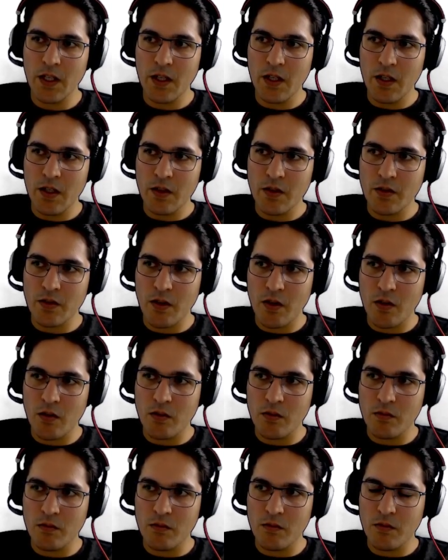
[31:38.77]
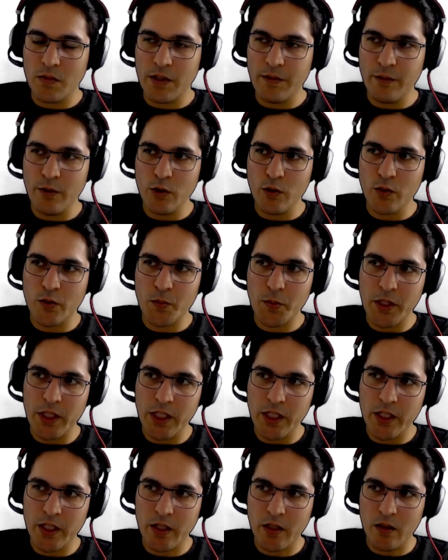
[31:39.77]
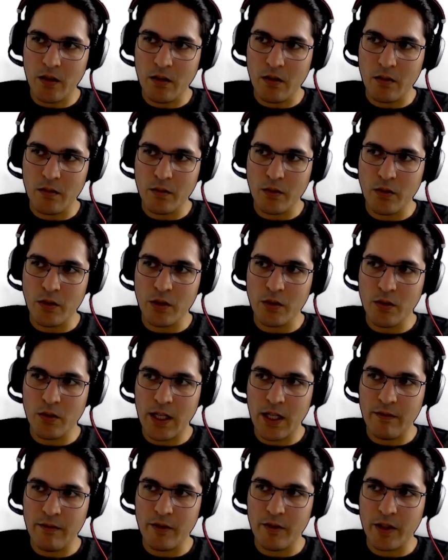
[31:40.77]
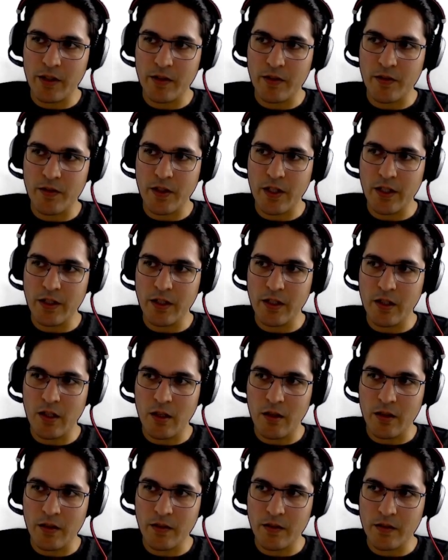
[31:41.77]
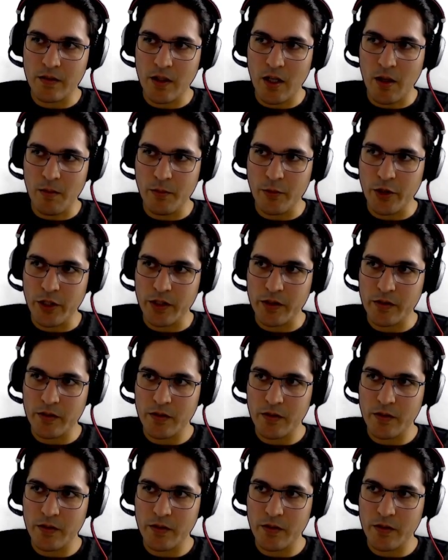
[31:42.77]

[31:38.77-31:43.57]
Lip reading: So if you use Pickle, you need to have like a serialized object.